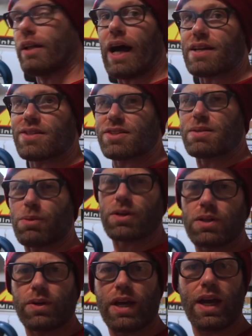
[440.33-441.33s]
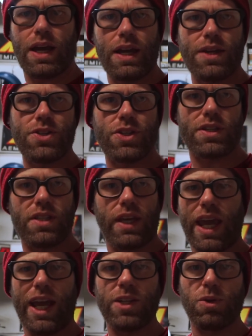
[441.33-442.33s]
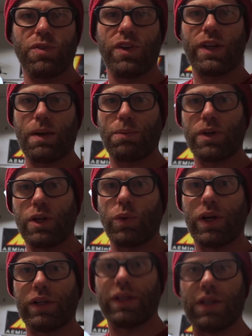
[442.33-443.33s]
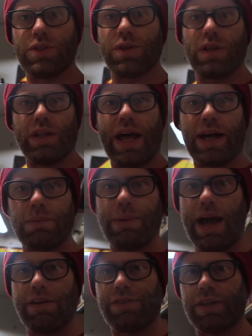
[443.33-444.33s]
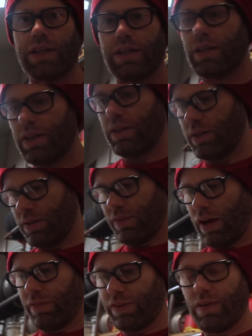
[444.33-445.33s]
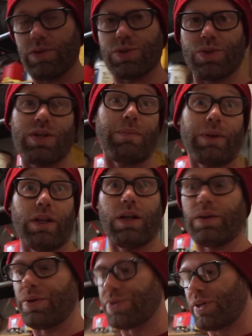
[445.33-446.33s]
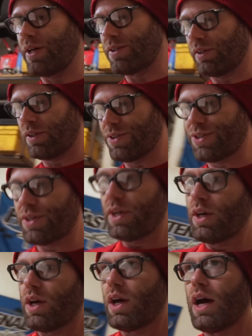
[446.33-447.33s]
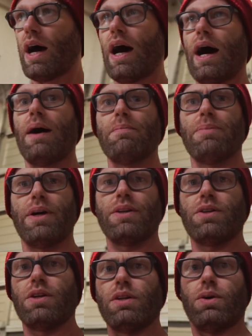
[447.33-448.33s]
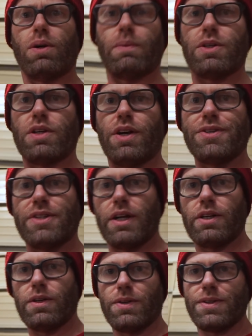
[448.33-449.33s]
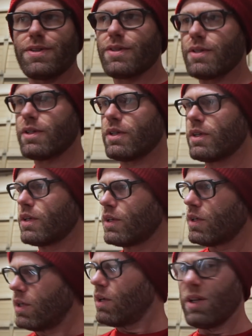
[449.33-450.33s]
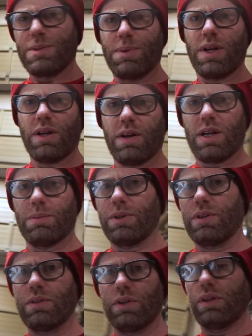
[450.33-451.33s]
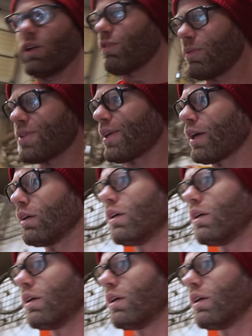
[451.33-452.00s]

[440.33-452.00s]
last system worked okay, it's just the cans were filling up pretty quickly due to the lack of baffling in the valve covers or something along those lines at least. But good lord, what John's done here is, well, it's pretty incredible. I mean, look from this angle.